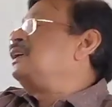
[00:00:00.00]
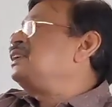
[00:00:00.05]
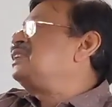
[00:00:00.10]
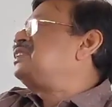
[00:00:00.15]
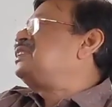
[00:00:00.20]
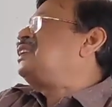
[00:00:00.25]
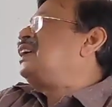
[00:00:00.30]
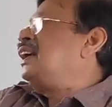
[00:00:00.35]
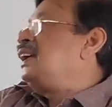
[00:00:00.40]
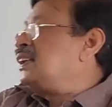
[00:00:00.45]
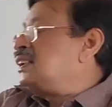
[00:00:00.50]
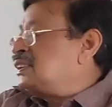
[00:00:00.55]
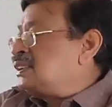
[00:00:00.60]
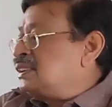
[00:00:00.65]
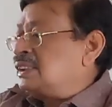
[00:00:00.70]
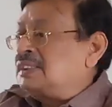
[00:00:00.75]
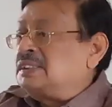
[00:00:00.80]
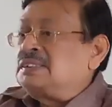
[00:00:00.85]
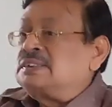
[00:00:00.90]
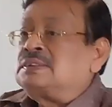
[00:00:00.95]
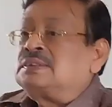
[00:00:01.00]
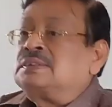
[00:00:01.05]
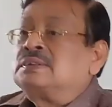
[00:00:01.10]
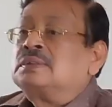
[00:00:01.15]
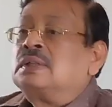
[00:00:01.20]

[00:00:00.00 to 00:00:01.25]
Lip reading: first test is